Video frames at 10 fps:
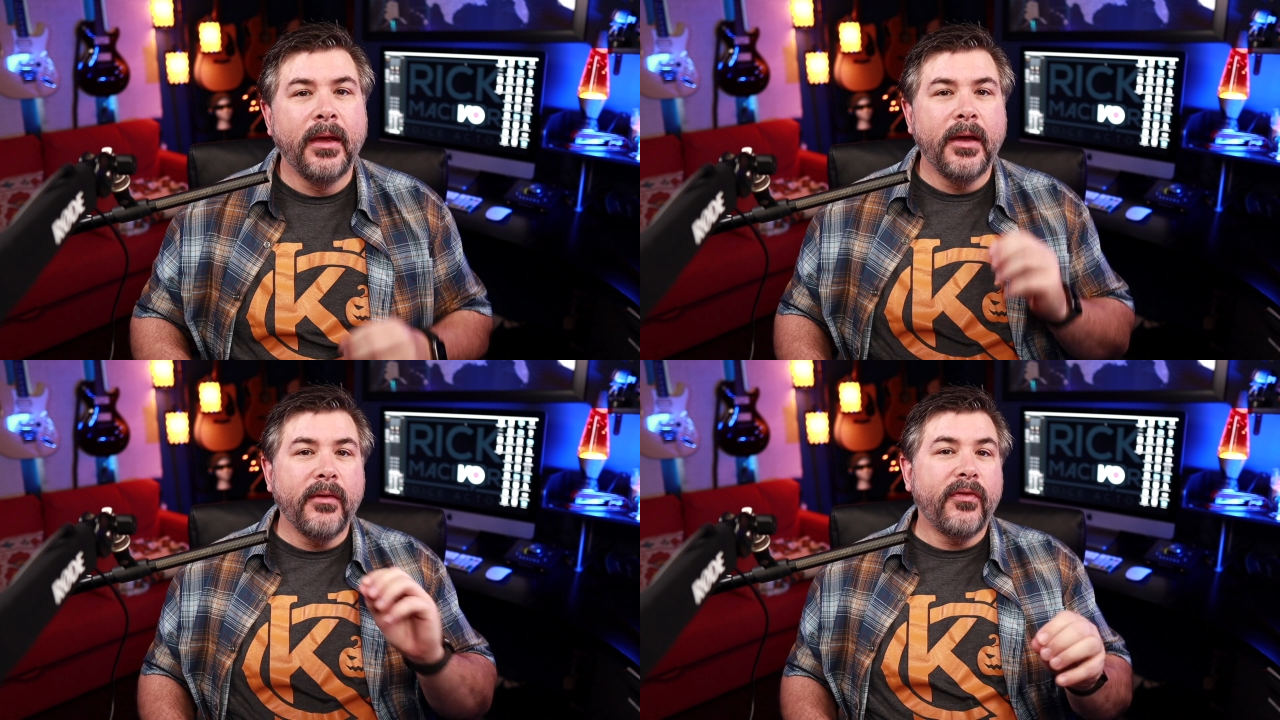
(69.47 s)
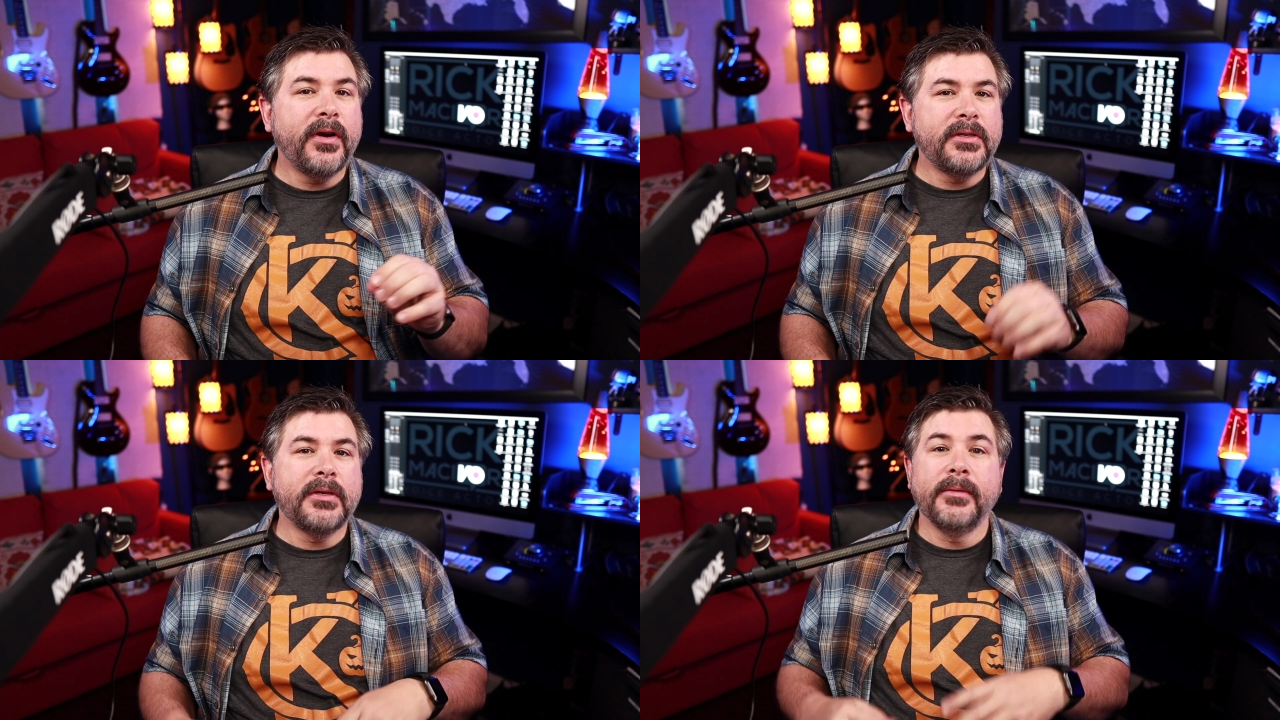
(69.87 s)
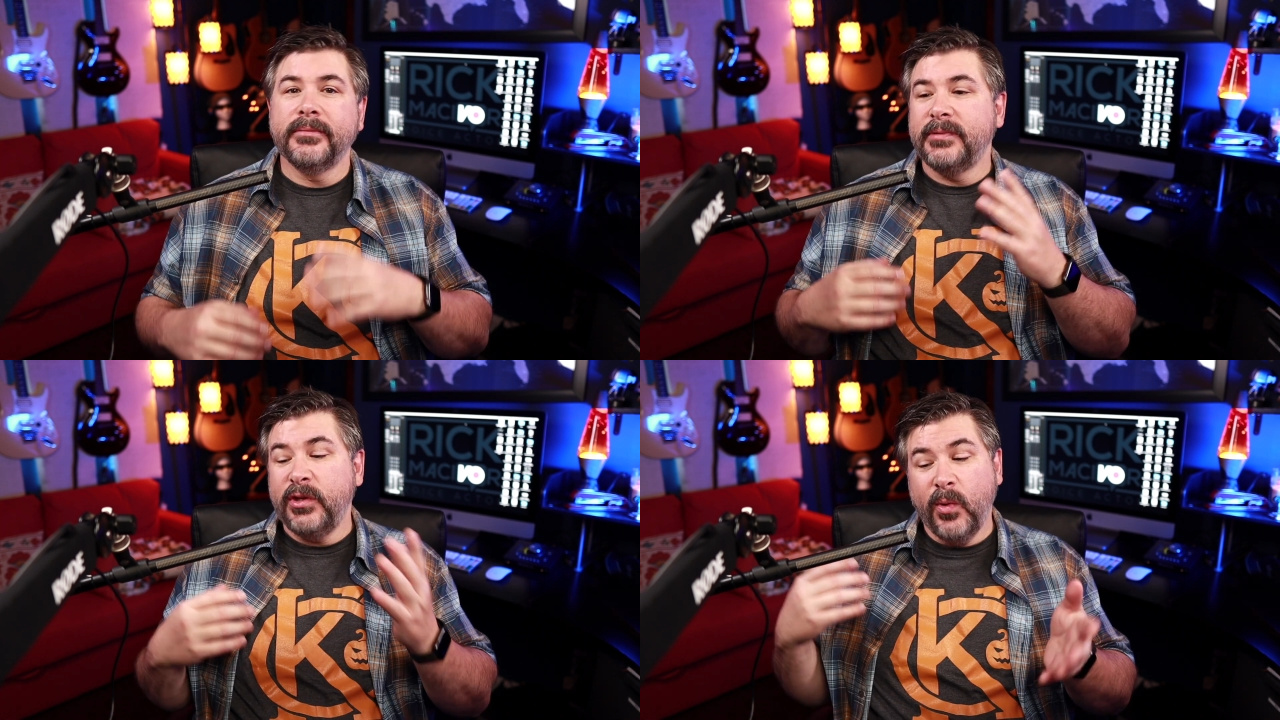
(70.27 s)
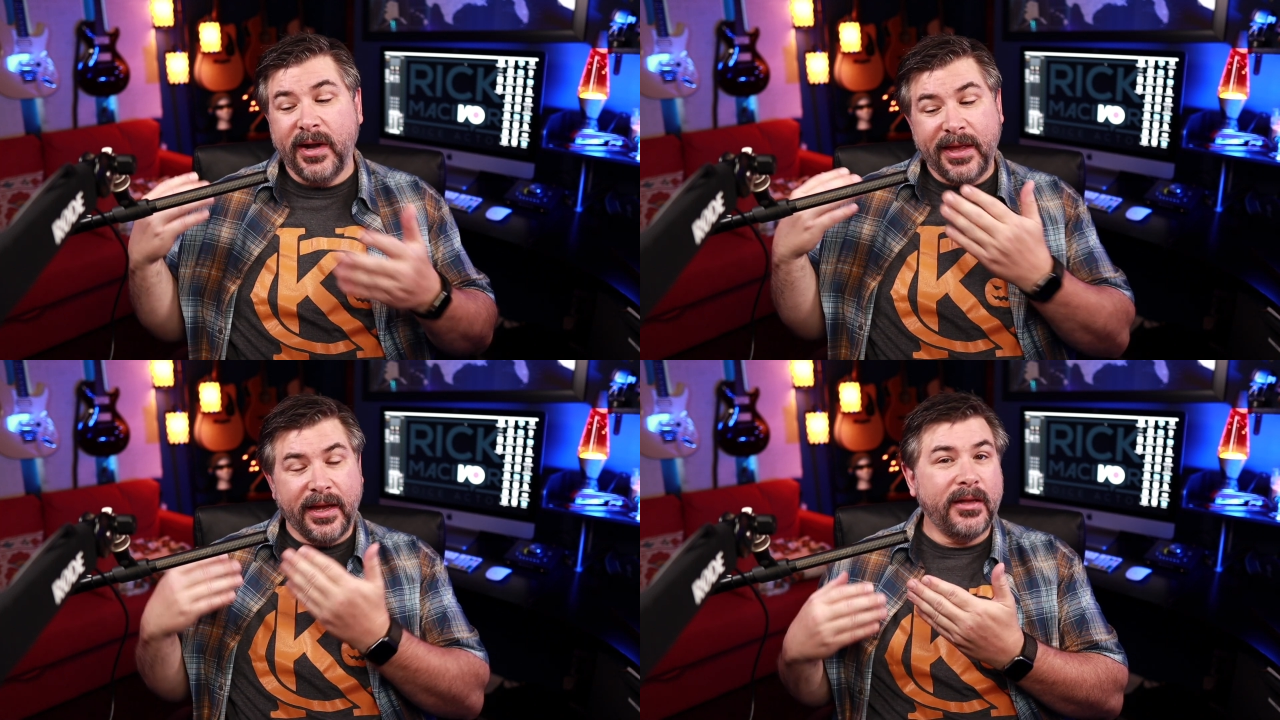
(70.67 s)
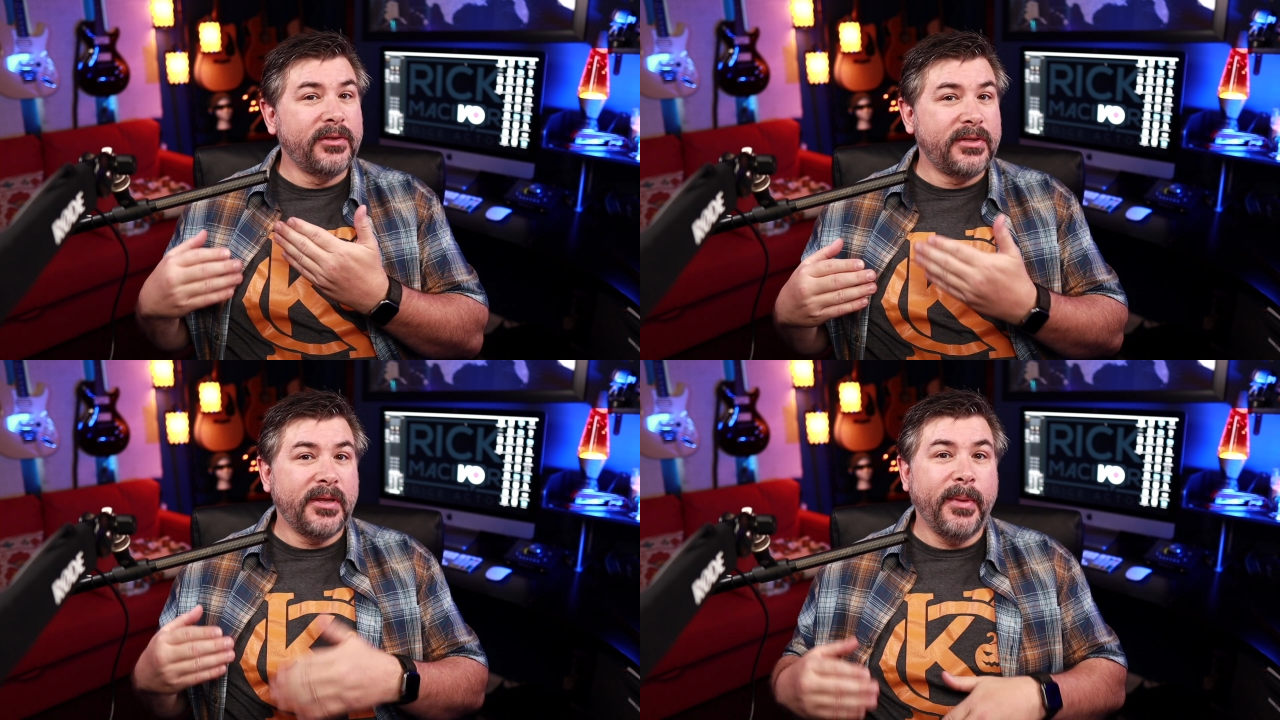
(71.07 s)
First, you want to get
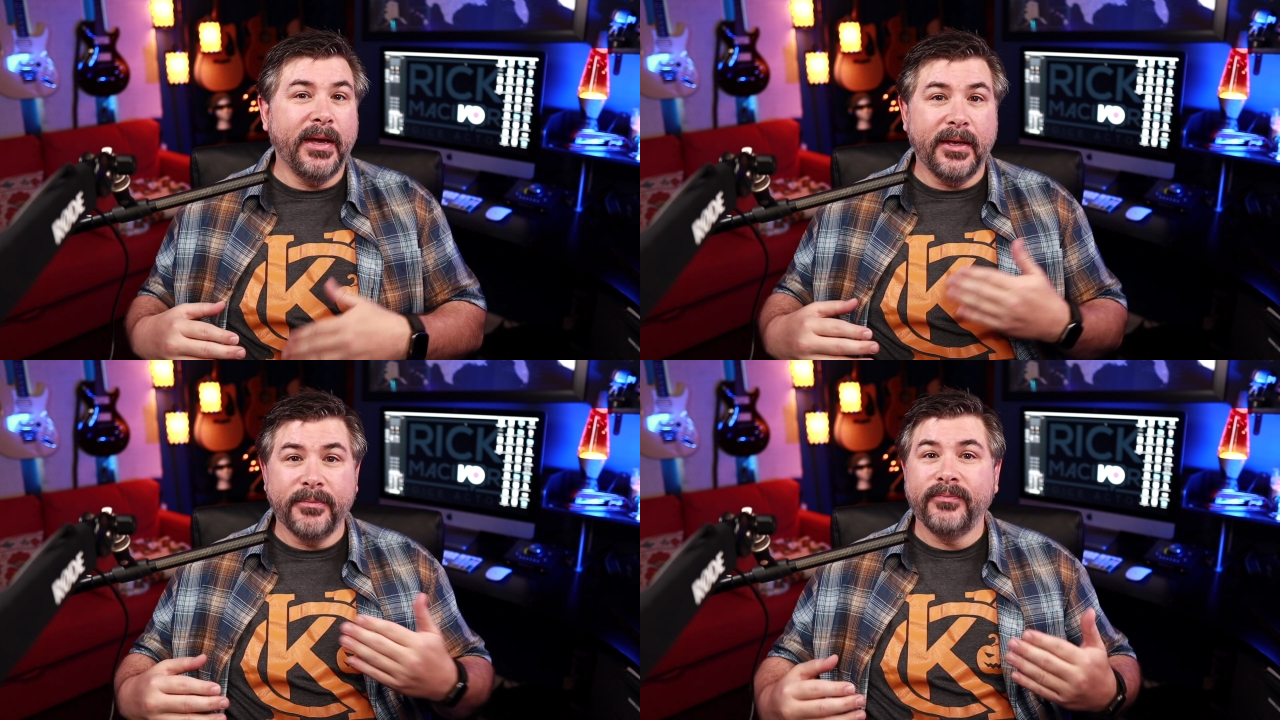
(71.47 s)
closer to the mic.